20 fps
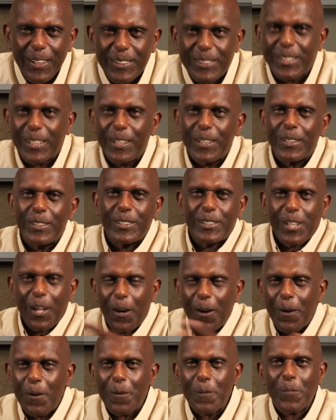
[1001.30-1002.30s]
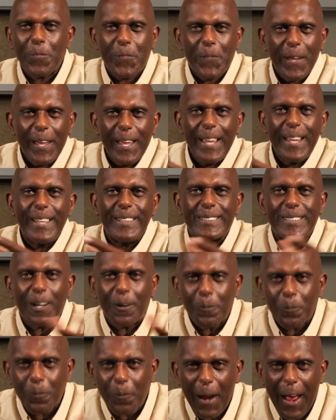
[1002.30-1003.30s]
to turn things
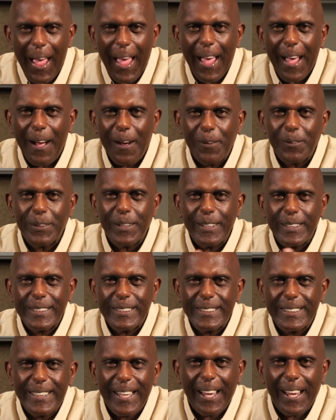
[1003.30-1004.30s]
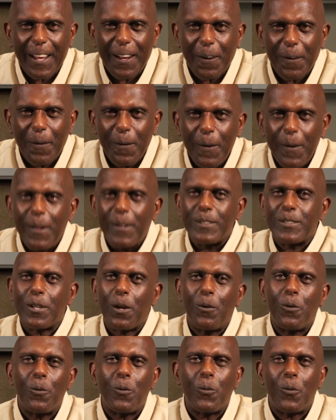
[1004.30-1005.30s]
around is there.
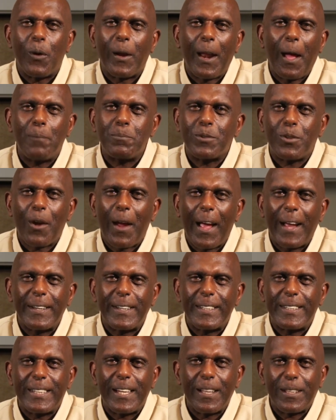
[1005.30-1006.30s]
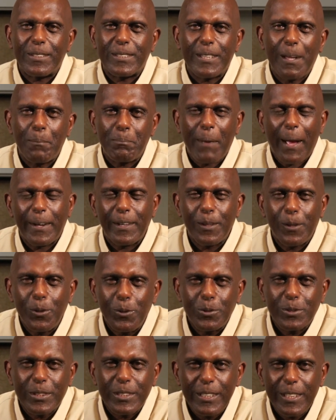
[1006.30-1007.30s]
So what I'm trying to tell somebody
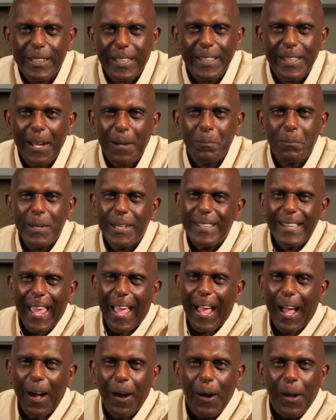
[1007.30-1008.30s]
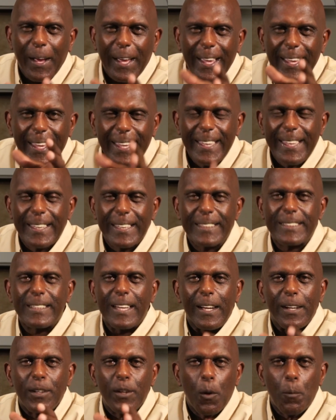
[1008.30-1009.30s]
who's looking at me now is,
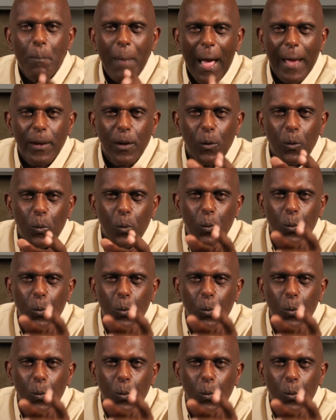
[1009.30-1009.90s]
no matter